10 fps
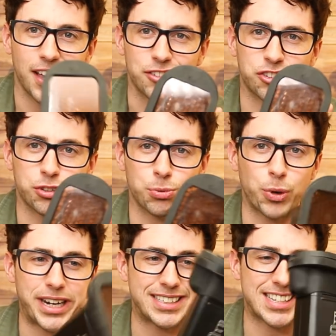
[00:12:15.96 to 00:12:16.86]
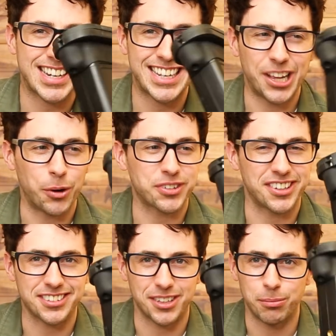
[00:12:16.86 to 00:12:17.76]
Sweet little
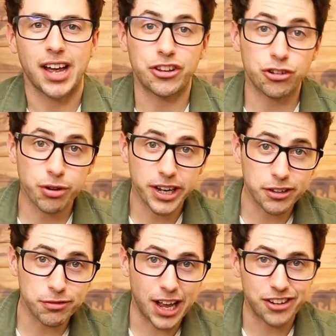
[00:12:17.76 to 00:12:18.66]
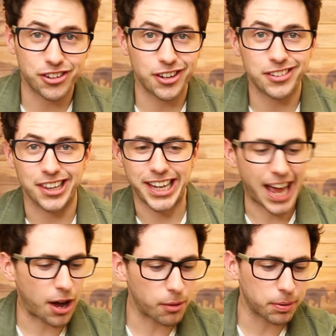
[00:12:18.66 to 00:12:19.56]
system. And to trigger the flashes and the
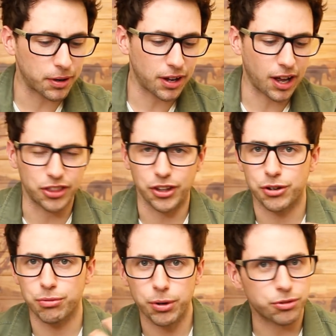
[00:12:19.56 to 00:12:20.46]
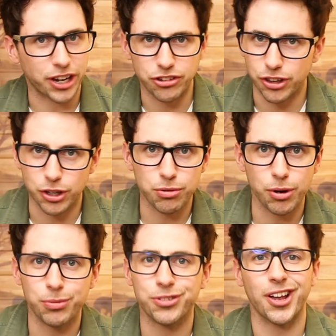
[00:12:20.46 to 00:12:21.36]
output and the group, changing the
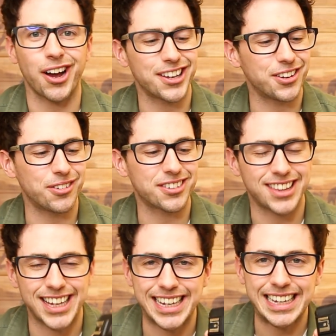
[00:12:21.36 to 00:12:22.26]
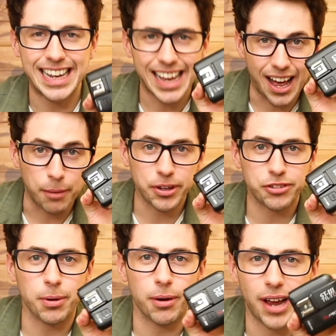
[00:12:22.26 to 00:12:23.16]
groups, I use the
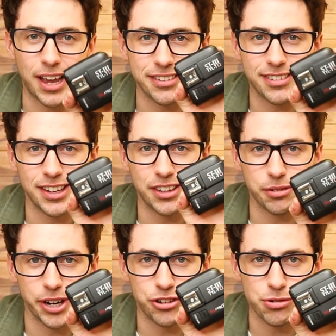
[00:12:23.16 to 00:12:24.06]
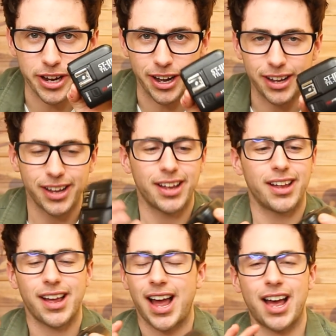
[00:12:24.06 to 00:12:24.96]
Pixapro ST3 trigger.
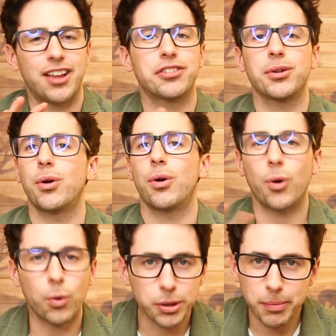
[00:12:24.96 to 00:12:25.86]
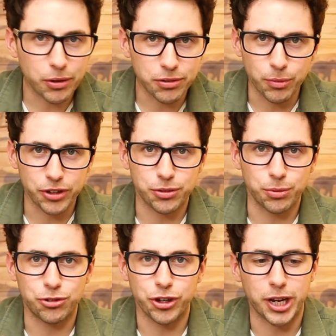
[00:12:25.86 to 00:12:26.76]
Has all the bells and
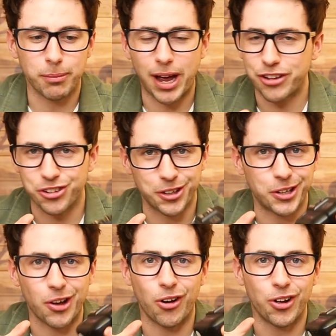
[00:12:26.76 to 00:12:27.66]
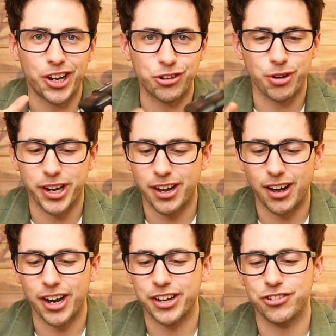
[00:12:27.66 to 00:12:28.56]
whistles you can imagine on a trigger.
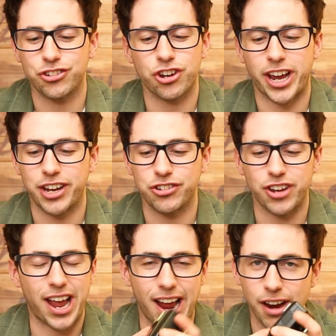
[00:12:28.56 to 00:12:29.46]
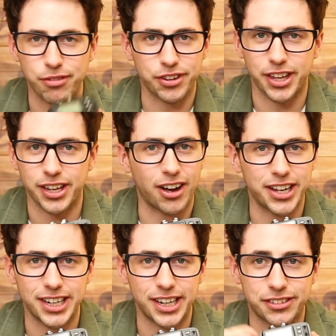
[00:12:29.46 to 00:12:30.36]
I can change everything I
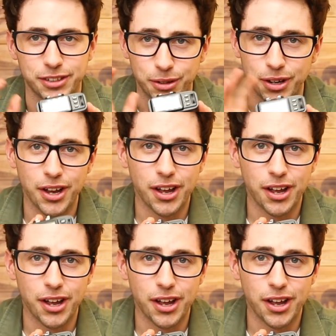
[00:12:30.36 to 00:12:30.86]
need to